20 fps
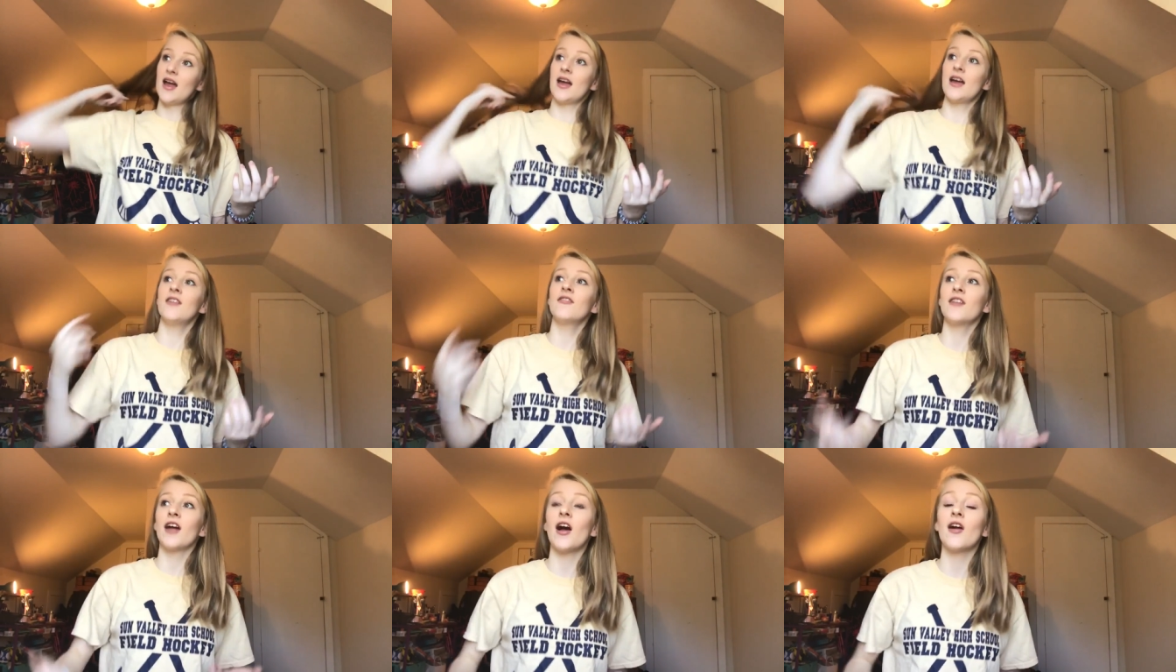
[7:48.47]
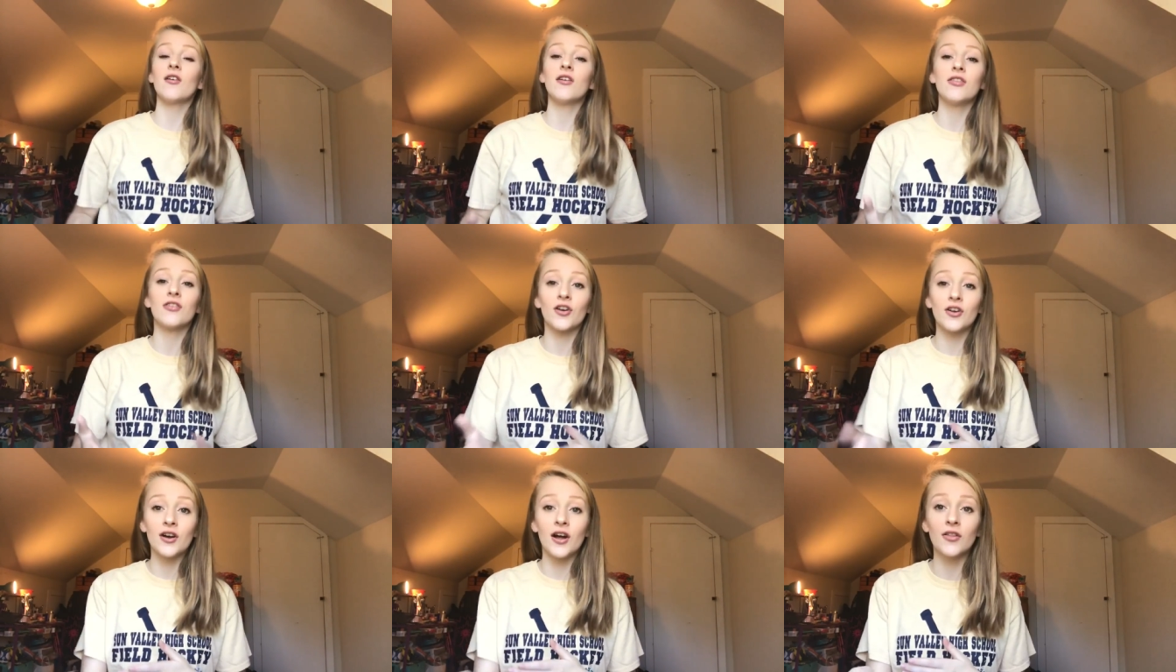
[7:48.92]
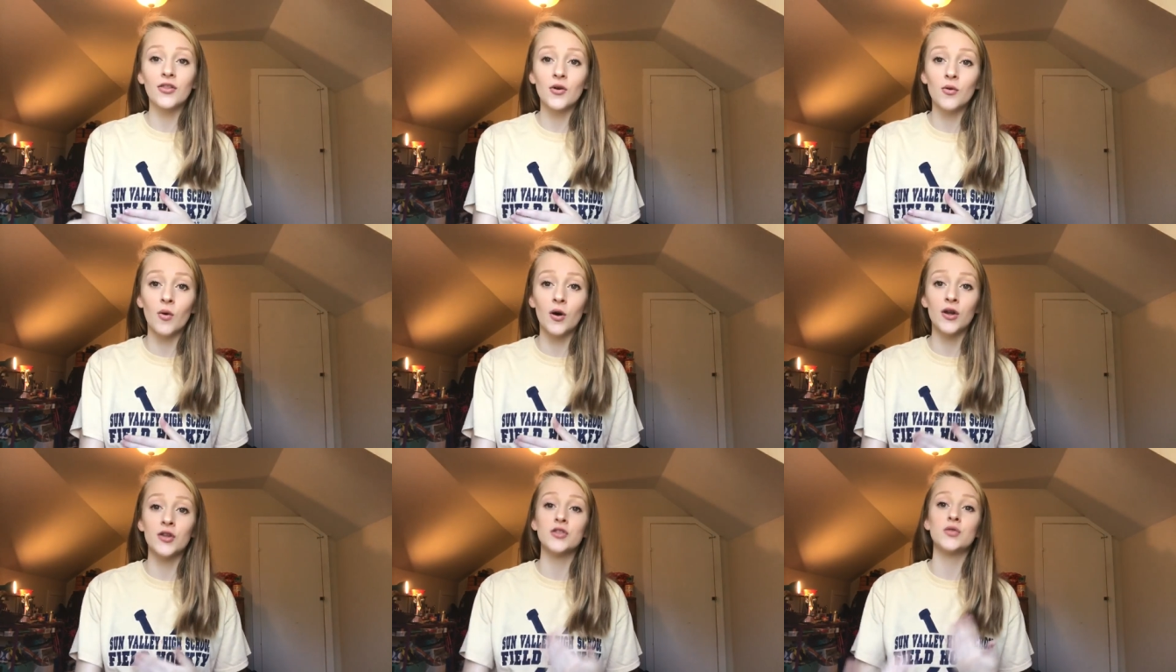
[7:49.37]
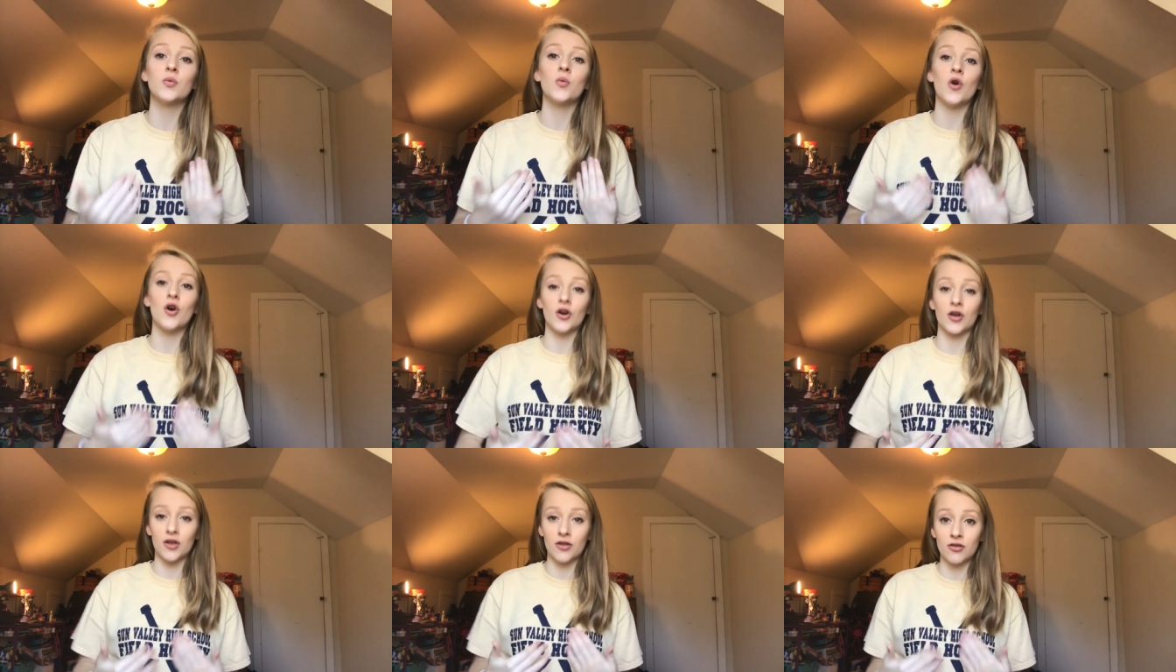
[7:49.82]
in reality, they're not the ones
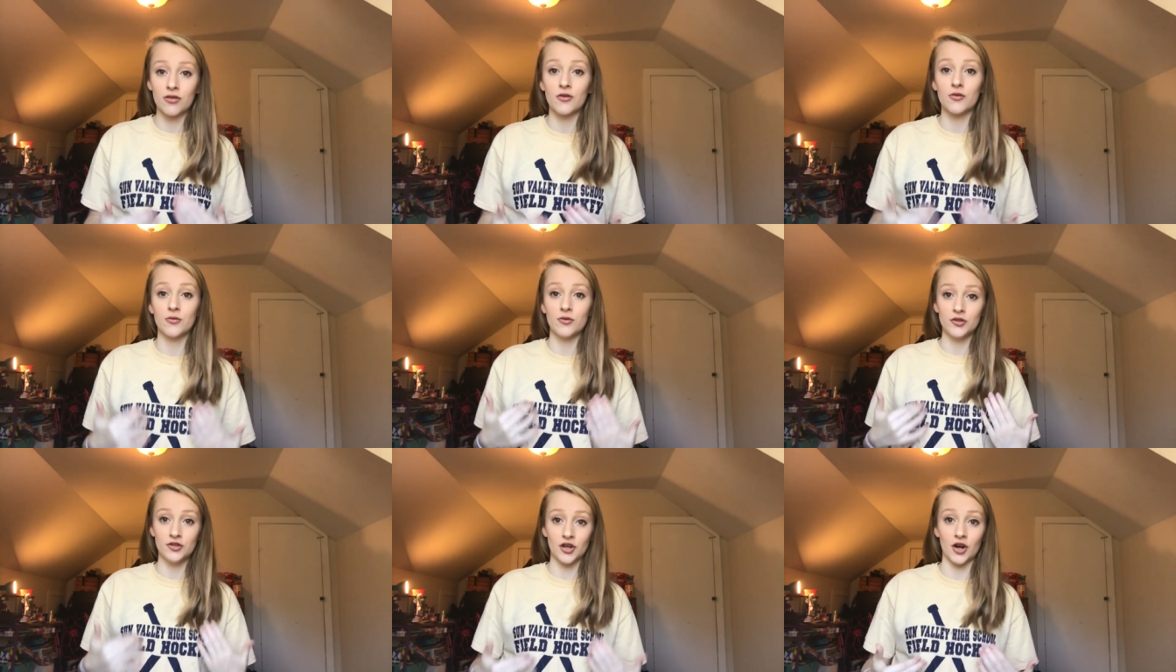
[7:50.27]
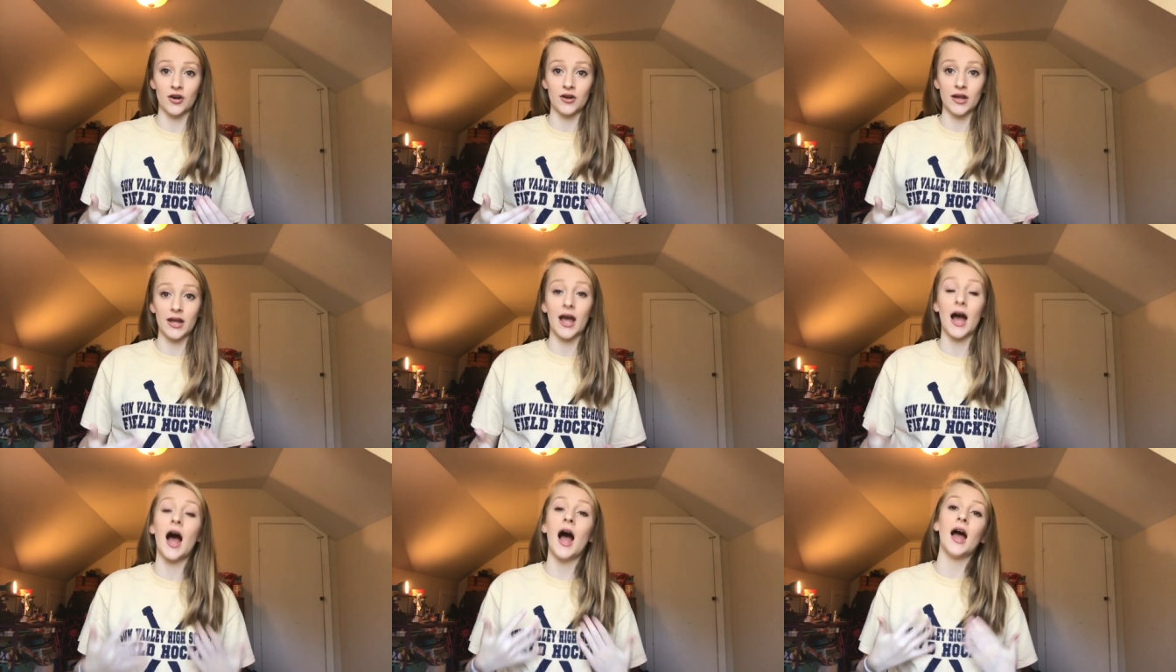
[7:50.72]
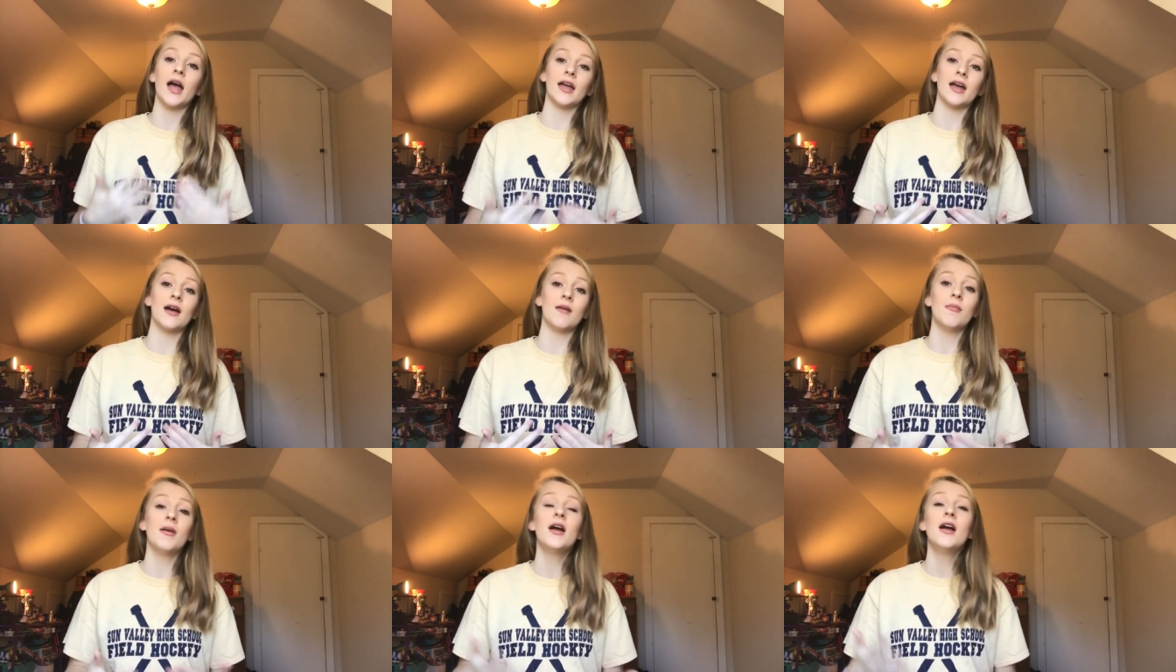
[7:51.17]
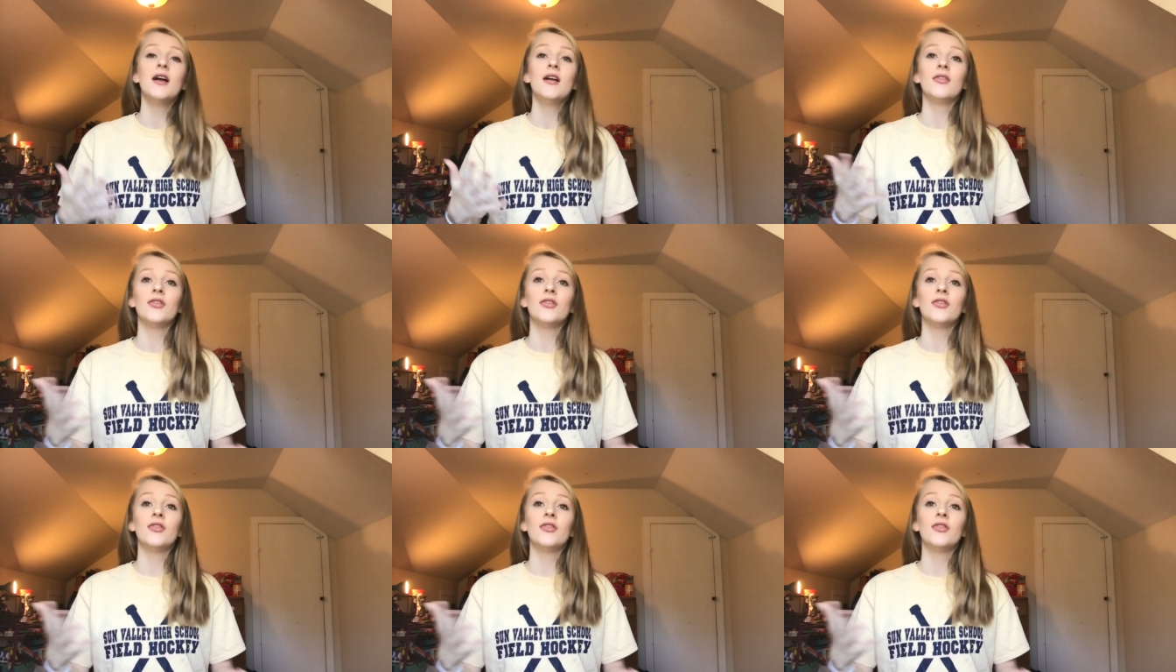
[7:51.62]
walking through the journey I am.